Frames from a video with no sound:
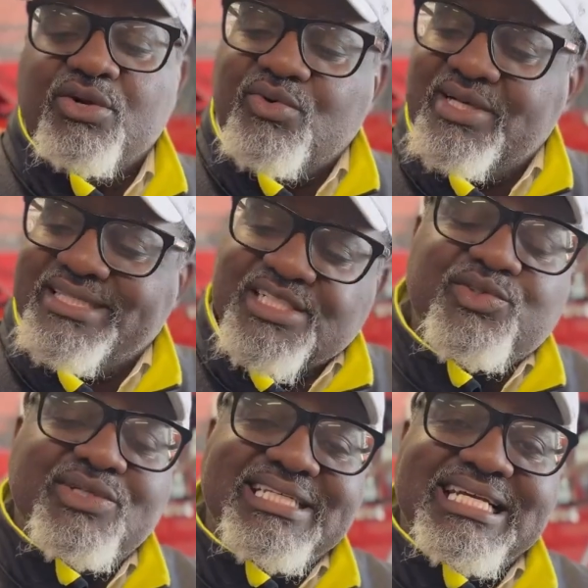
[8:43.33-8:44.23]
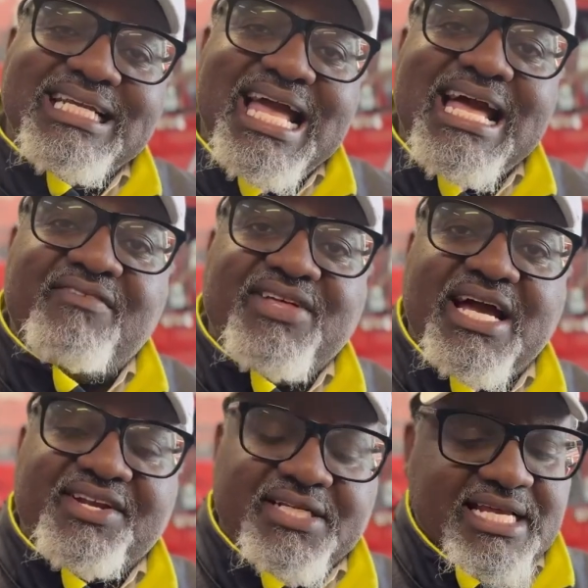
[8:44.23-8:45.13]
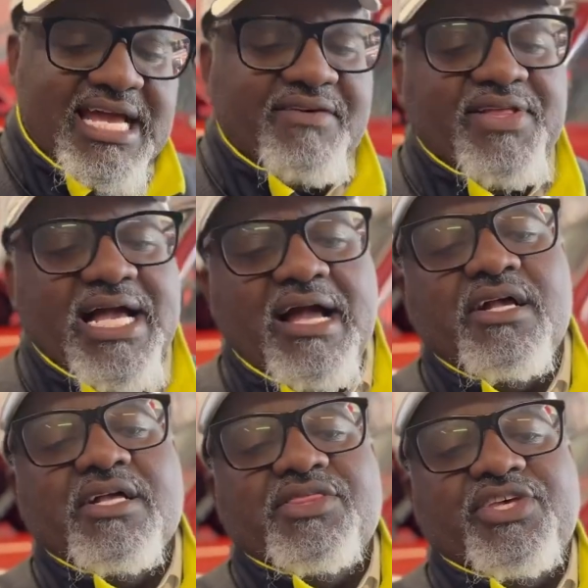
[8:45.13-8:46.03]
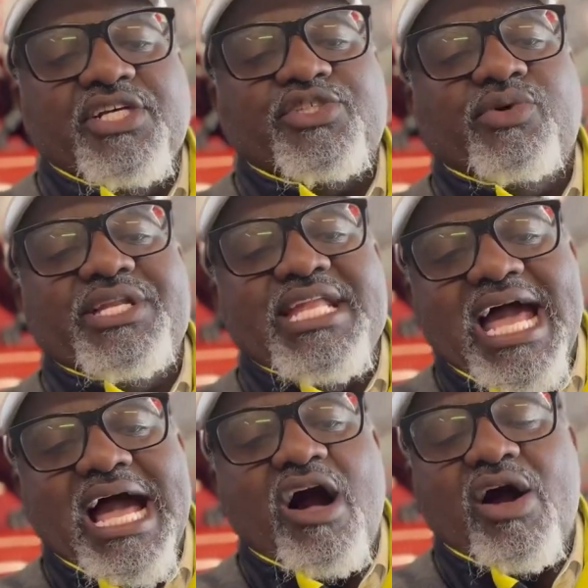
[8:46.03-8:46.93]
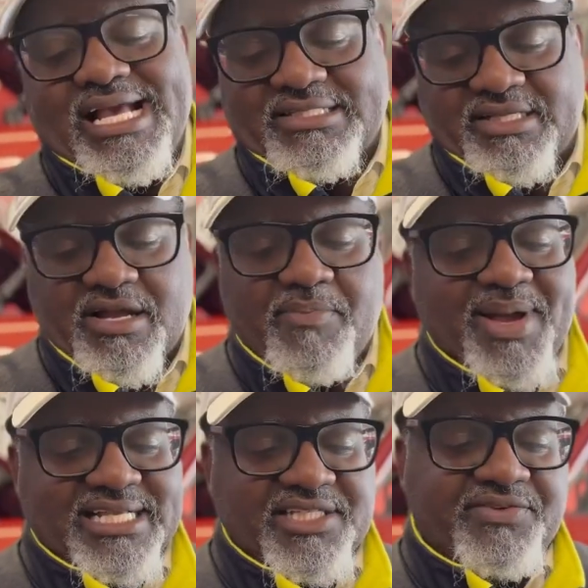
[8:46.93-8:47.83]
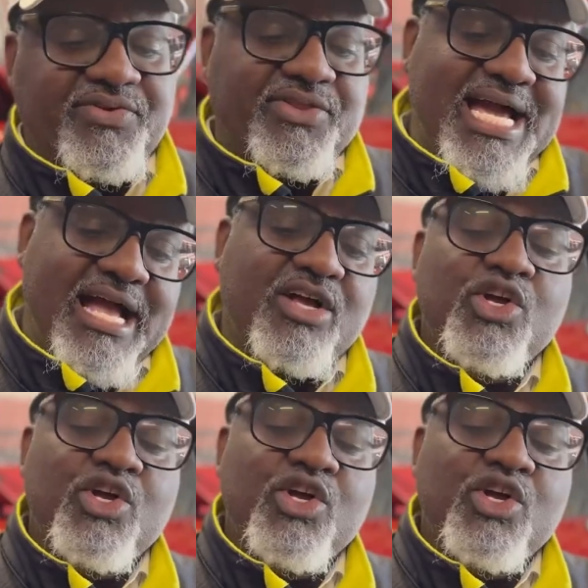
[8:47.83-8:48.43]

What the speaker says: Well, this one didn't have that. It doesn't have that. This one now has the capacity for that.